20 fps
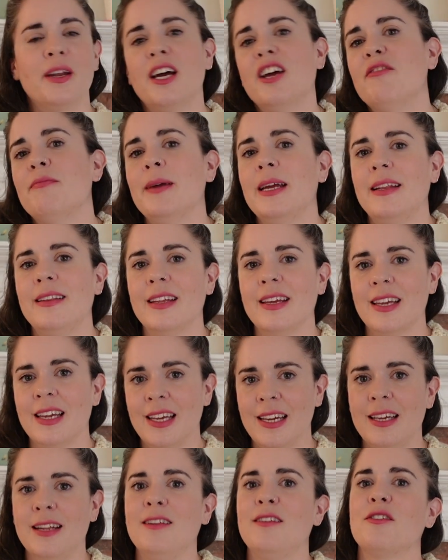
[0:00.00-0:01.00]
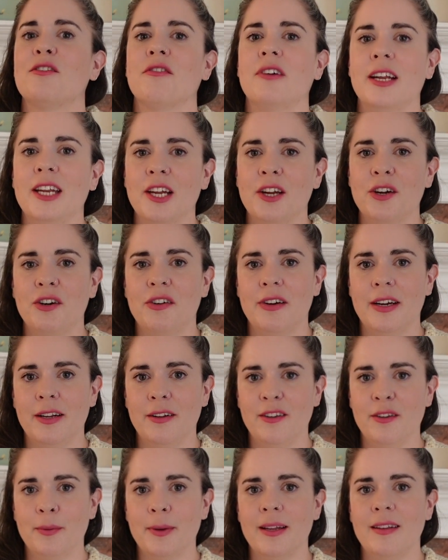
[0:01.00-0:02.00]
I've made the kids granny go around
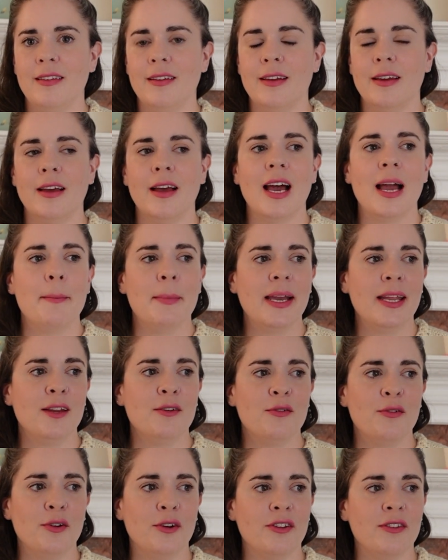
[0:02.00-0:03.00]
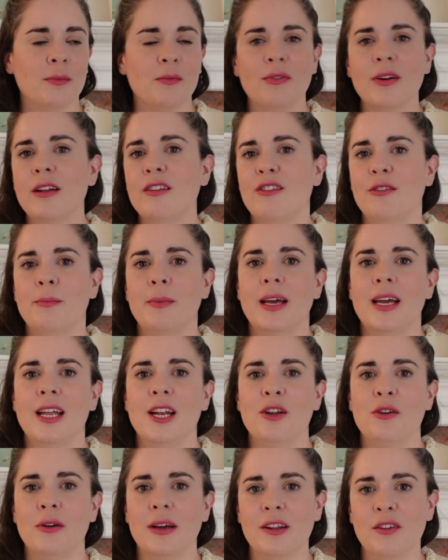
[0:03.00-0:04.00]
sweater. I made it for some friends of mine
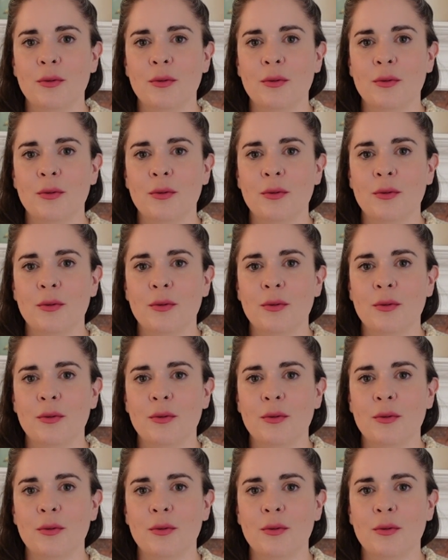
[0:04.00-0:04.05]
who had